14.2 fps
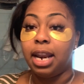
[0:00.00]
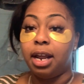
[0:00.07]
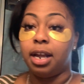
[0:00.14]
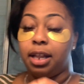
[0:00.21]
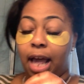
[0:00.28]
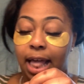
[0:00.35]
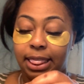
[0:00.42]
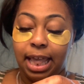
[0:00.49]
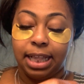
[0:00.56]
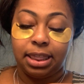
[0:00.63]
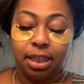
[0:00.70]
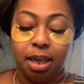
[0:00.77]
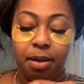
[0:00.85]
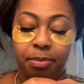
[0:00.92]
I'll let
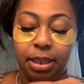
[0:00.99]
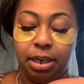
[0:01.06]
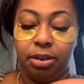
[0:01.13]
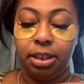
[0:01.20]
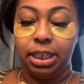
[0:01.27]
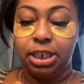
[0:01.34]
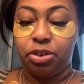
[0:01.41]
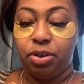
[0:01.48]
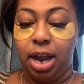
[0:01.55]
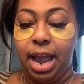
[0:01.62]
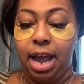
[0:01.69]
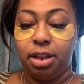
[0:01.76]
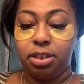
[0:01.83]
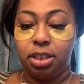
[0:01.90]
them literally dry
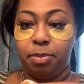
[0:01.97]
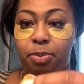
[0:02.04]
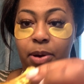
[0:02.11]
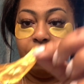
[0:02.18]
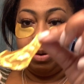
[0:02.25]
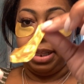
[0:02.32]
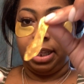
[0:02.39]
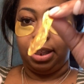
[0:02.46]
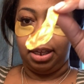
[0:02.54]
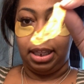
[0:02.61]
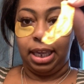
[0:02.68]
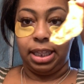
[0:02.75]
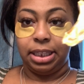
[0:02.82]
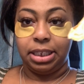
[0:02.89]
out to the point where they look
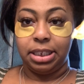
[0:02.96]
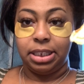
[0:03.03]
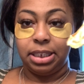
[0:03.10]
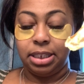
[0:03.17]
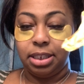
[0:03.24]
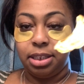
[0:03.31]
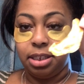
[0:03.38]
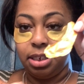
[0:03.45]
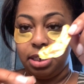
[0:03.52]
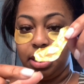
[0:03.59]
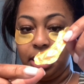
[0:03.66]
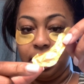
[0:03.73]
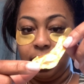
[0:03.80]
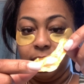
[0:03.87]
like this.
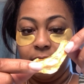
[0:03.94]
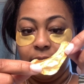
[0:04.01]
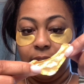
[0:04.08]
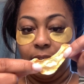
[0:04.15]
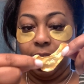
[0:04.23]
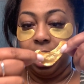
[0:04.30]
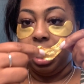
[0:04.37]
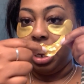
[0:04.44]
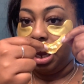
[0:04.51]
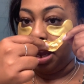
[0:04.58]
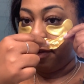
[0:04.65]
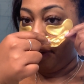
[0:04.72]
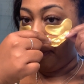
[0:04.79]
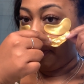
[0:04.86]
Like, if
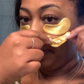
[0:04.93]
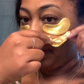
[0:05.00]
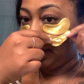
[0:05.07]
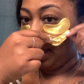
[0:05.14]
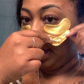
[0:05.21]
I put that,